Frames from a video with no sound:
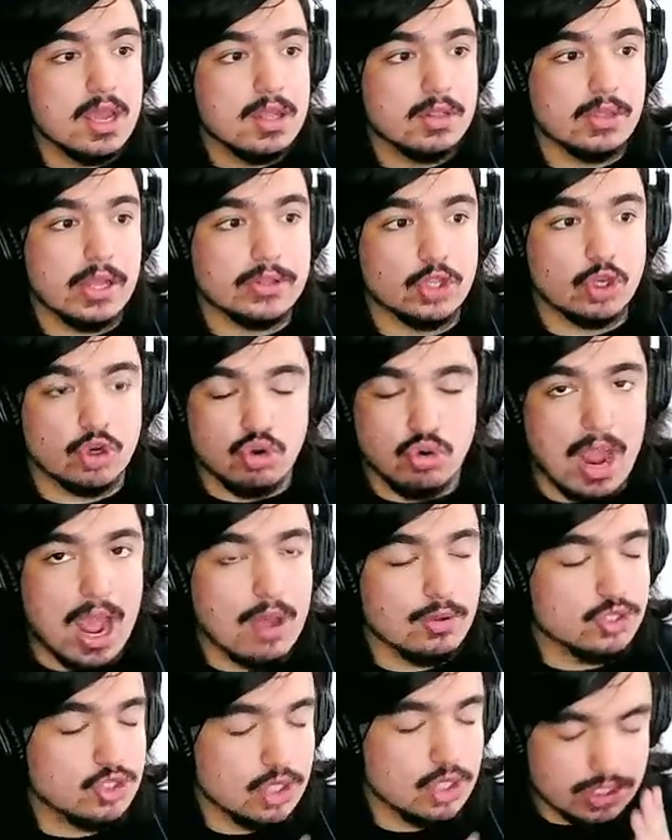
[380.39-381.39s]
Like, the
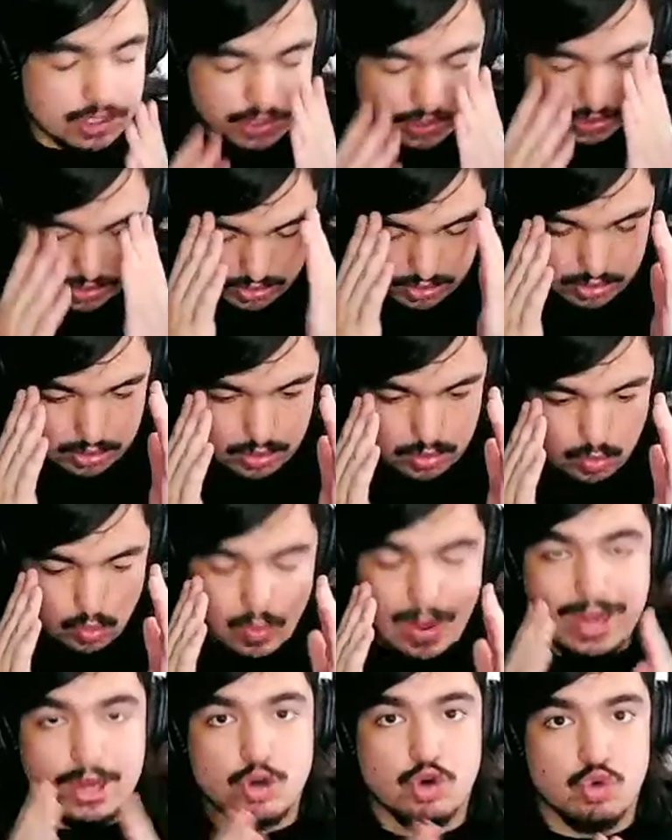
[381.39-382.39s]
crowd just
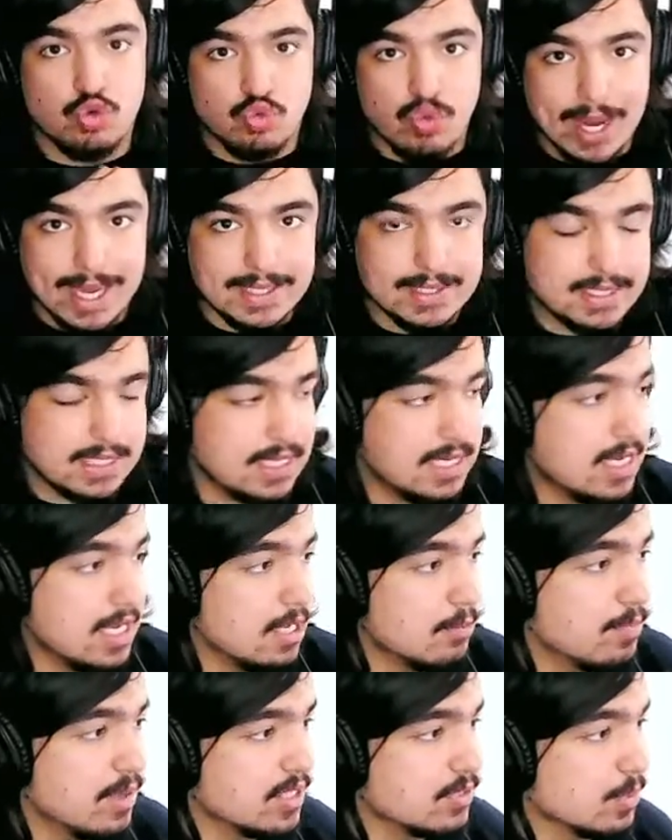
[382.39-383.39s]
went crazy
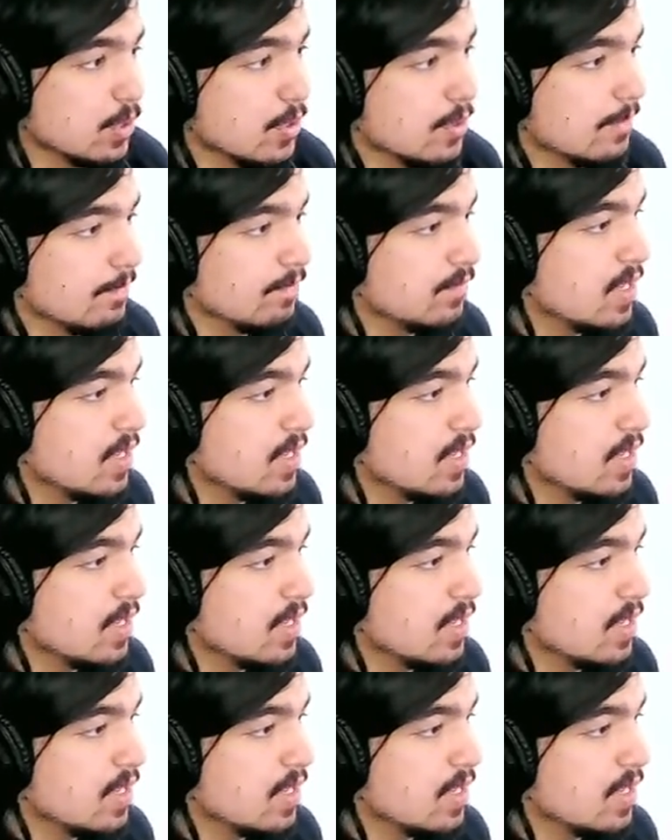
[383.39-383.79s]
in Pittsburgh.